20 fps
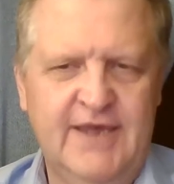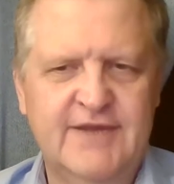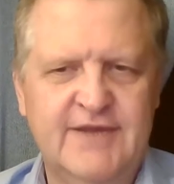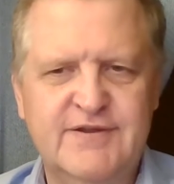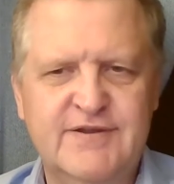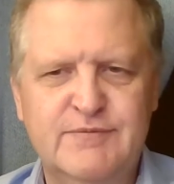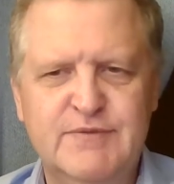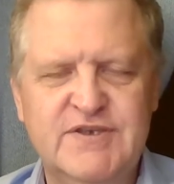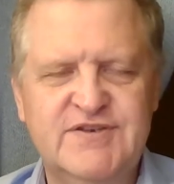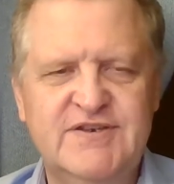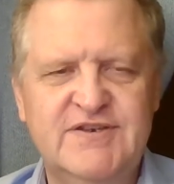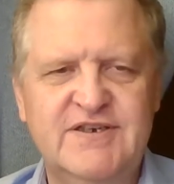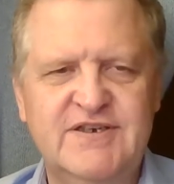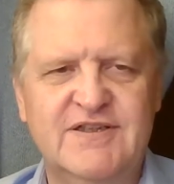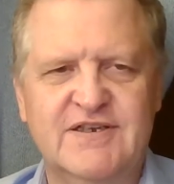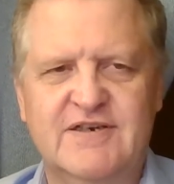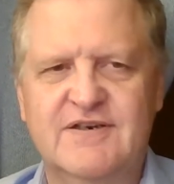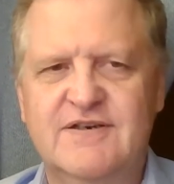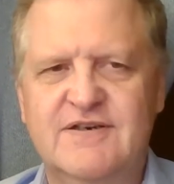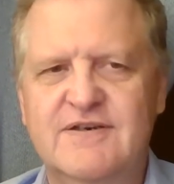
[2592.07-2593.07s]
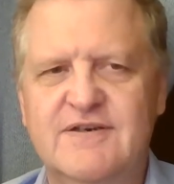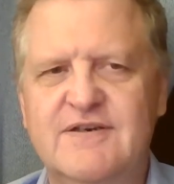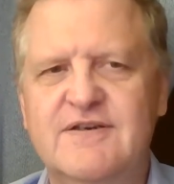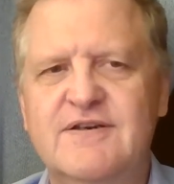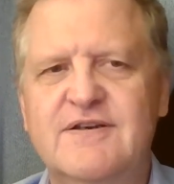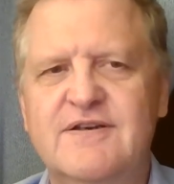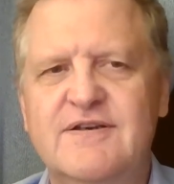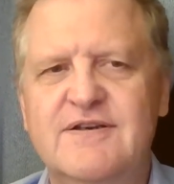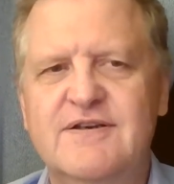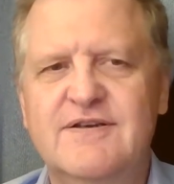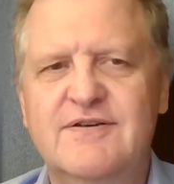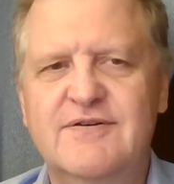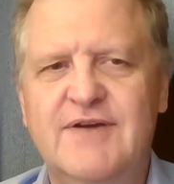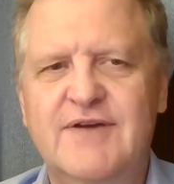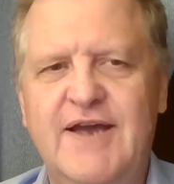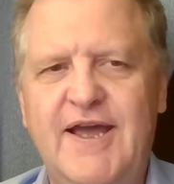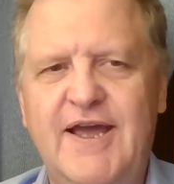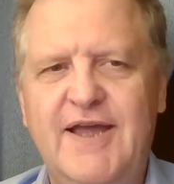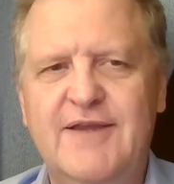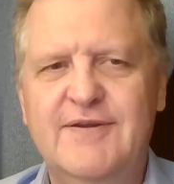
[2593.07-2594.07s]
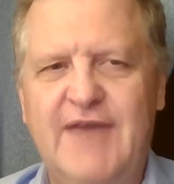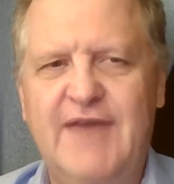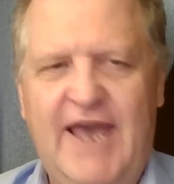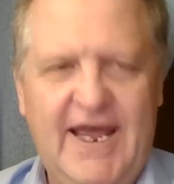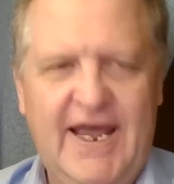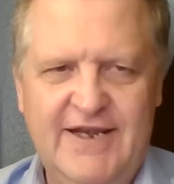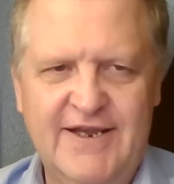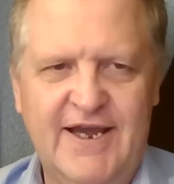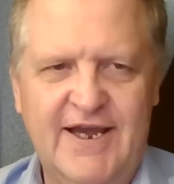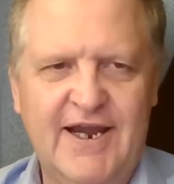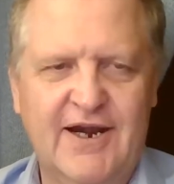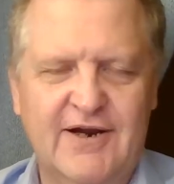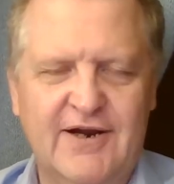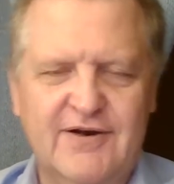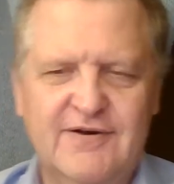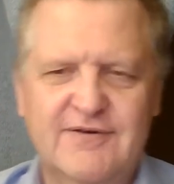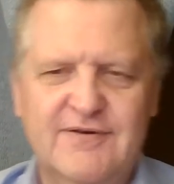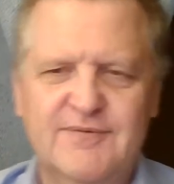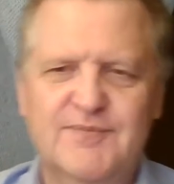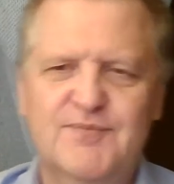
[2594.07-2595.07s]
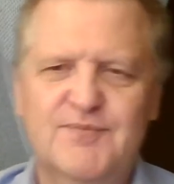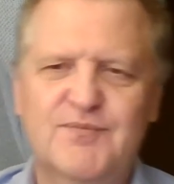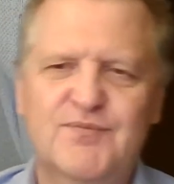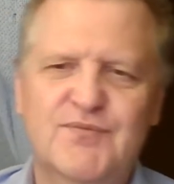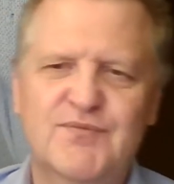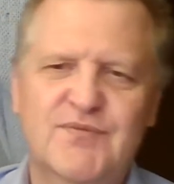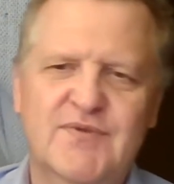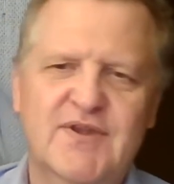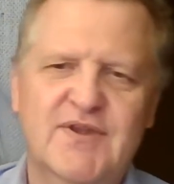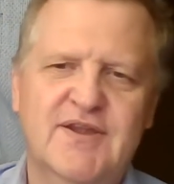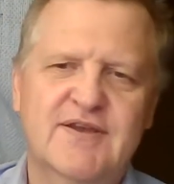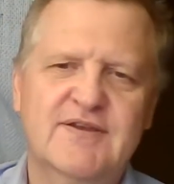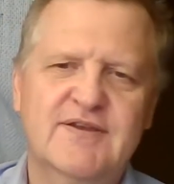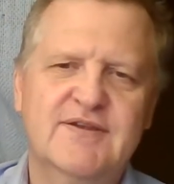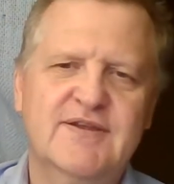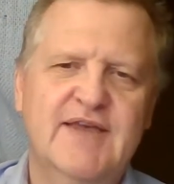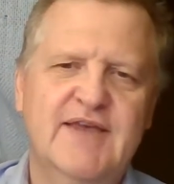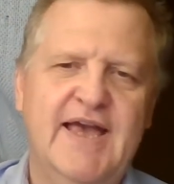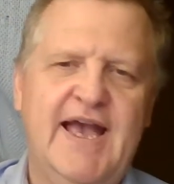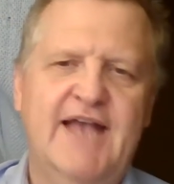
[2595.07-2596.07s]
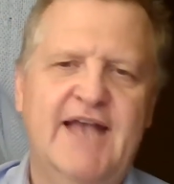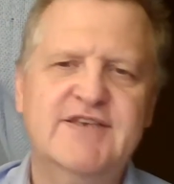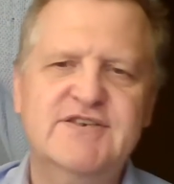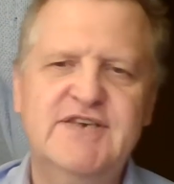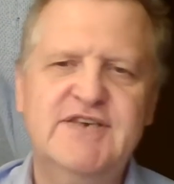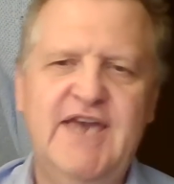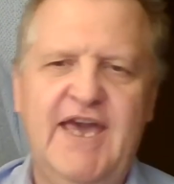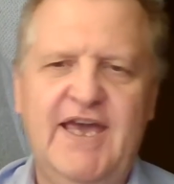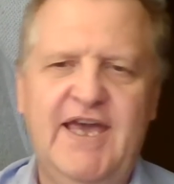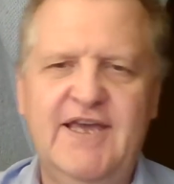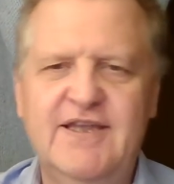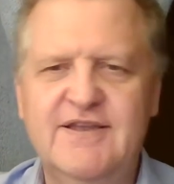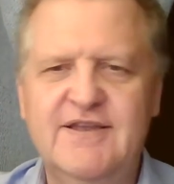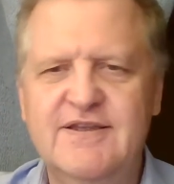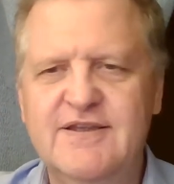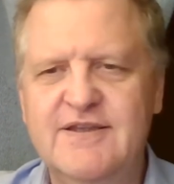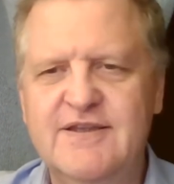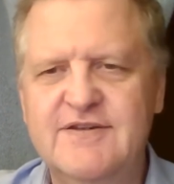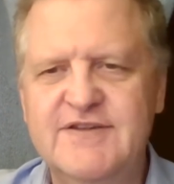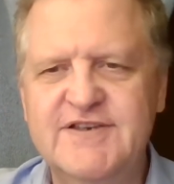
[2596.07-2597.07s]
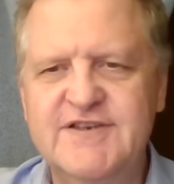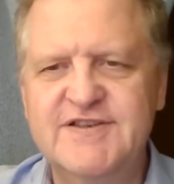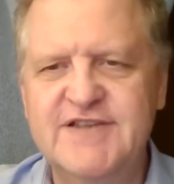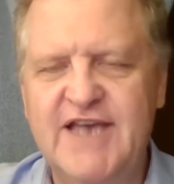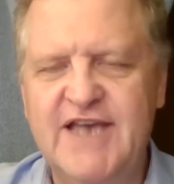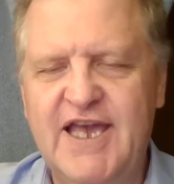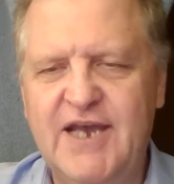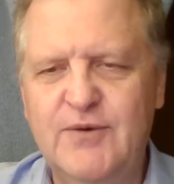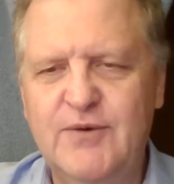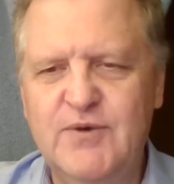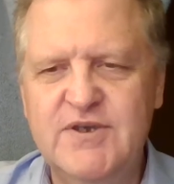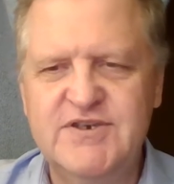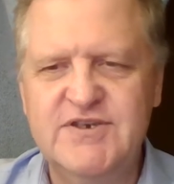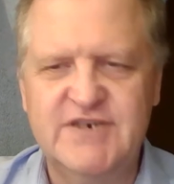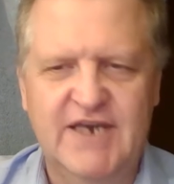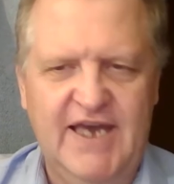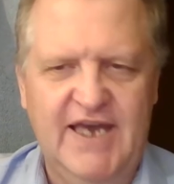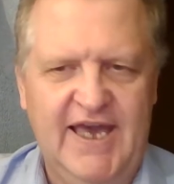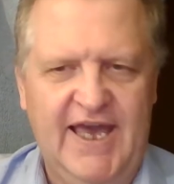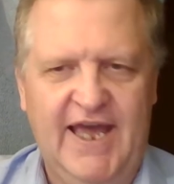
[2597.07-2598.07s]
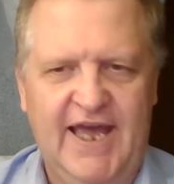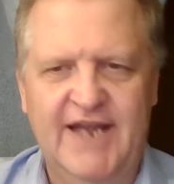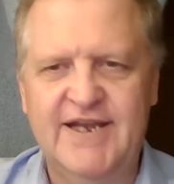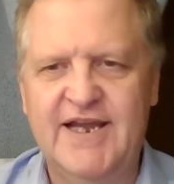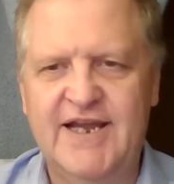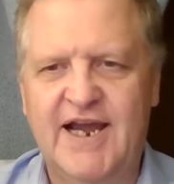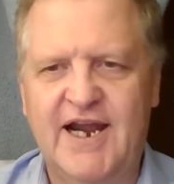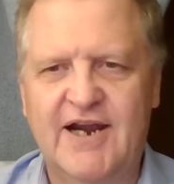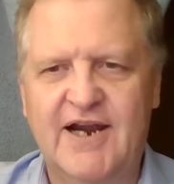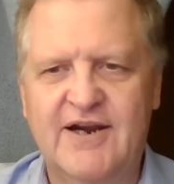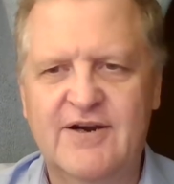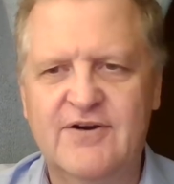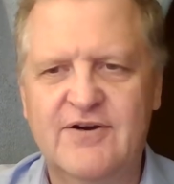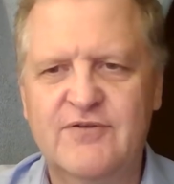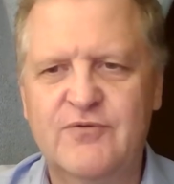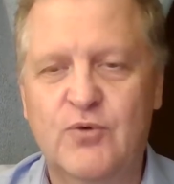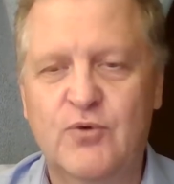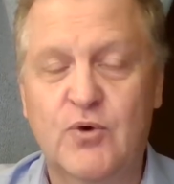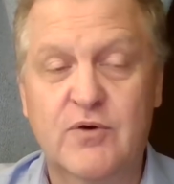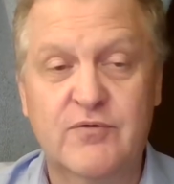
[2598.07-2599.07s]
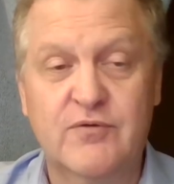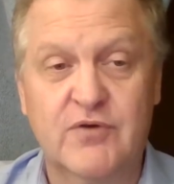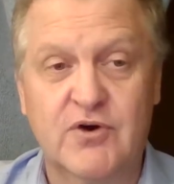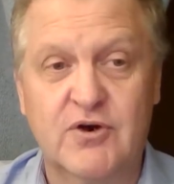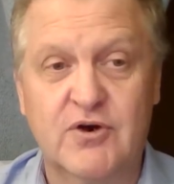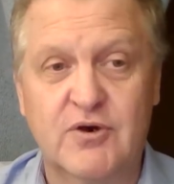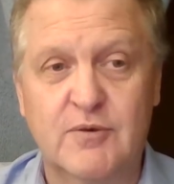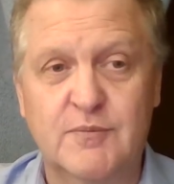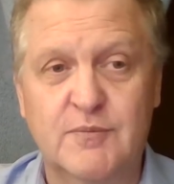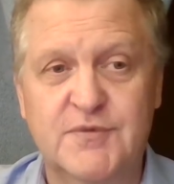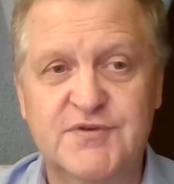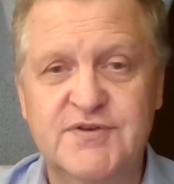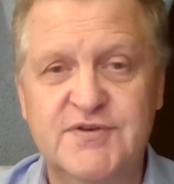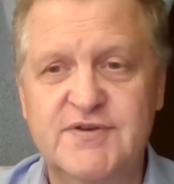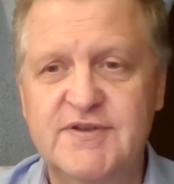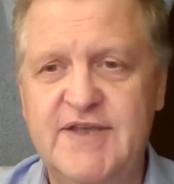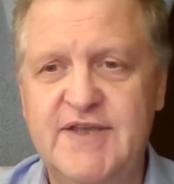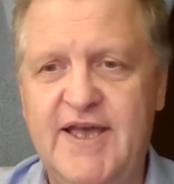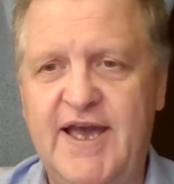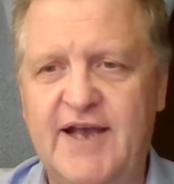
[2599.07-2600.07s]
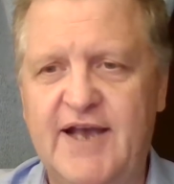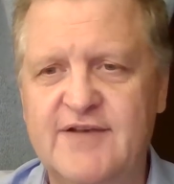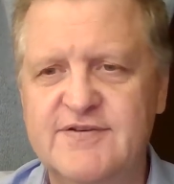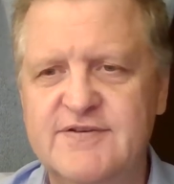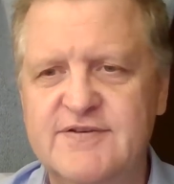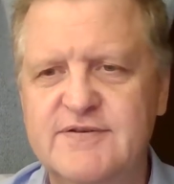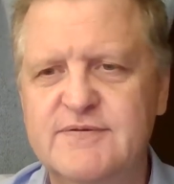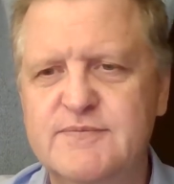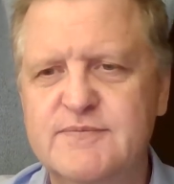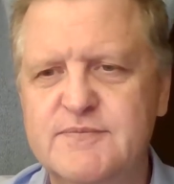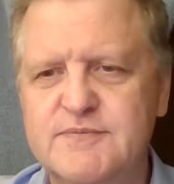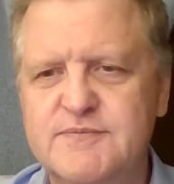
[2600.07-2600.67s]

it's bestiller, right? Add an R. Conjugate in this language, you add an R for verbs. Next.